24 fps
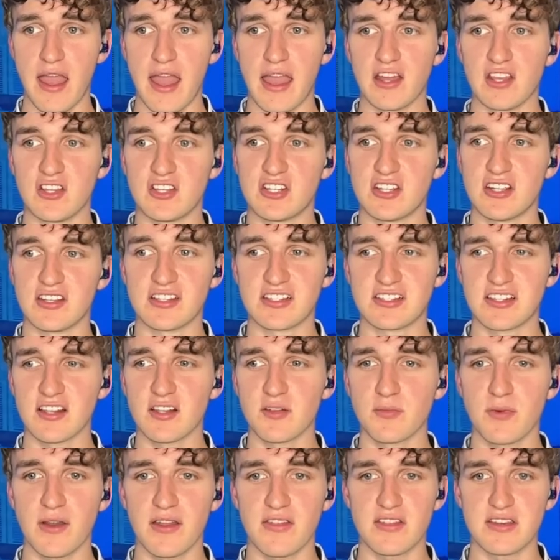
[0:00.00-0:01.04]
And she has
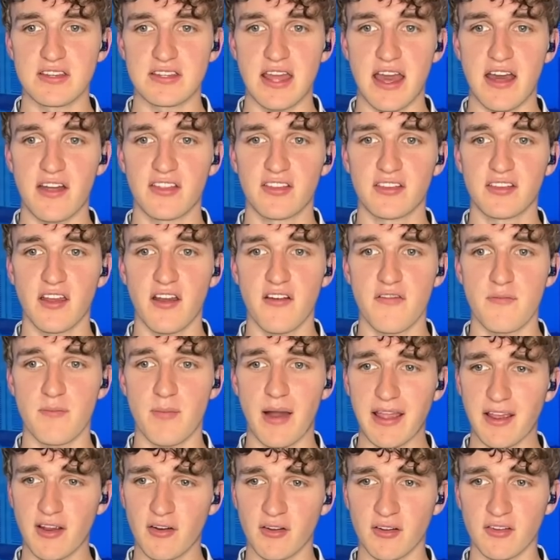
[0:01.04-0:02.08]
celebrated the deaths of
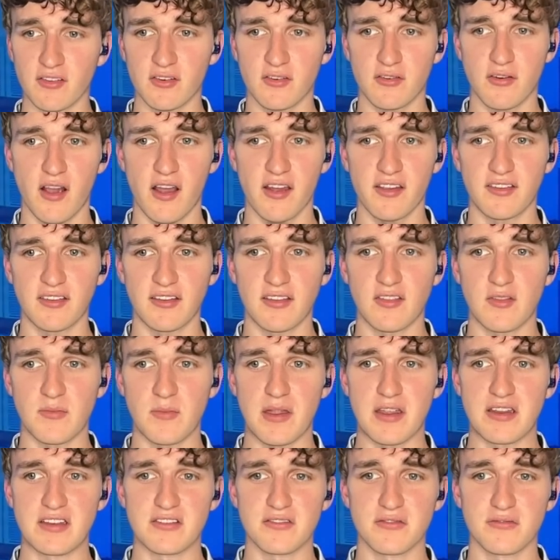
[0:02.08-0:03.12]
migrants crossing the
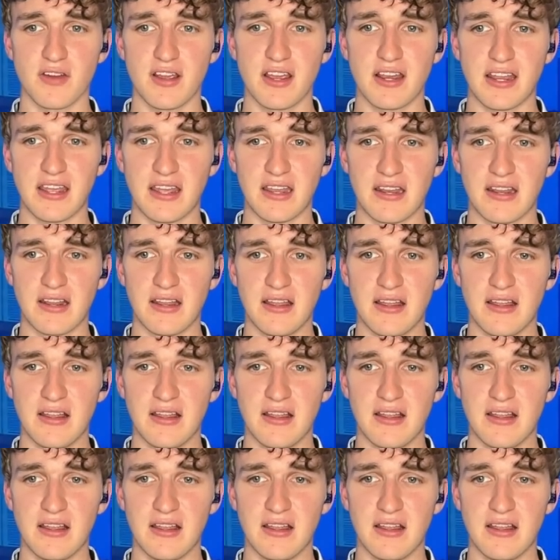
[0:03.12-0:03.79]
Mediterranean.